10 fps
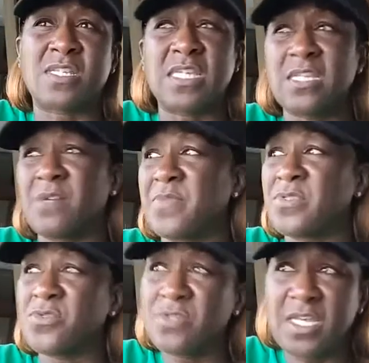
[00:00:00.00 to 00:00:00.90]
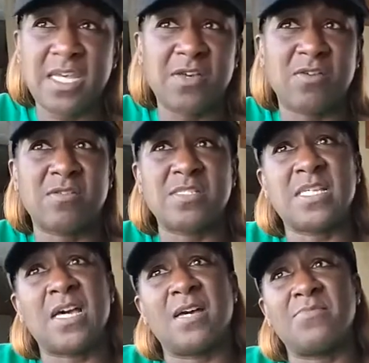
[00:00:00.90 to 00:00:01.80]
get up and do your hair all the
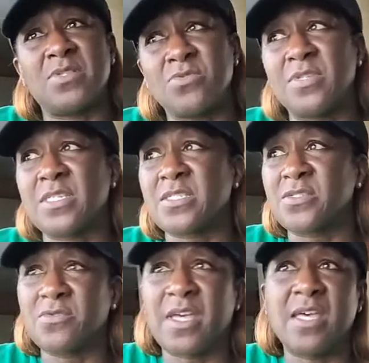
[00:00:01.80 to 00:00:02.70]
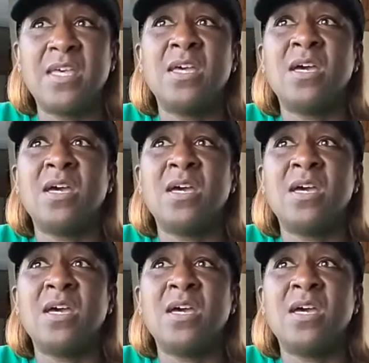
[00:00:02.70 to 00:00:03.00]
time and do this or do that.